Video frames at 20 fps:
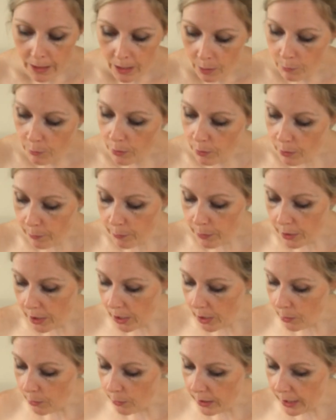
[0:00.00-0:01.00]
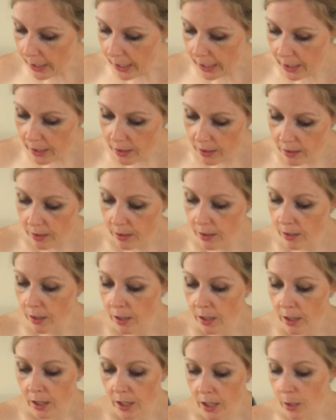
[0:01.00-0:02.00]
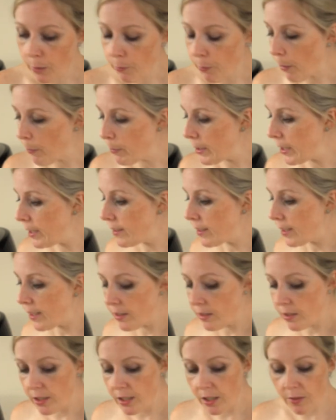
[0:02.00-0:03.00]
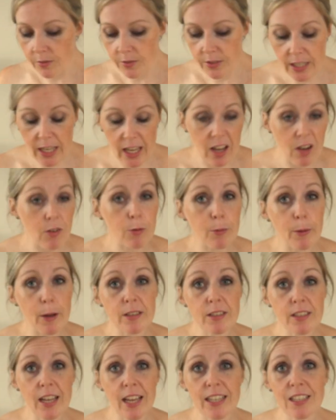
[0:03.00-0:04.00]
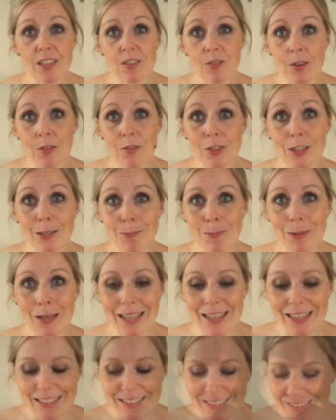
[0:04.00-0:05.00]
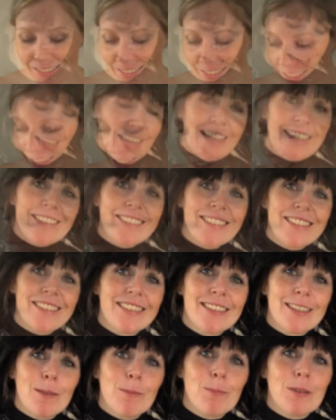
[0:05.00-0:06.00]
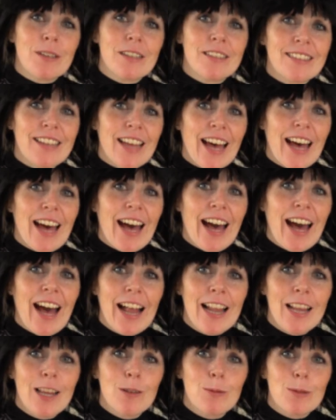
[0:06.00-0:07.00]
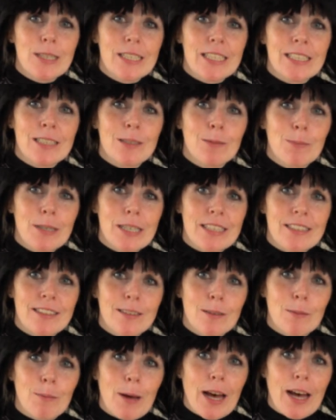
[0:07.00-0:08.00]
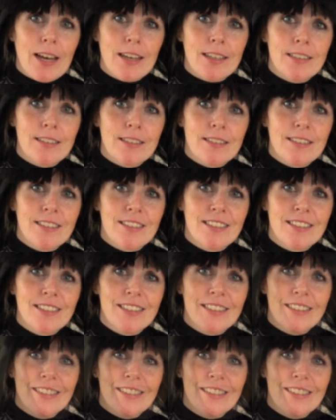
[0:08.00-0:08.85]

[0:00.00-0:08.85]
But I'm going to go with that. And pop these into the oven now for about 10 to 15 minutes. It's as simple as that. Halloween pizza bites.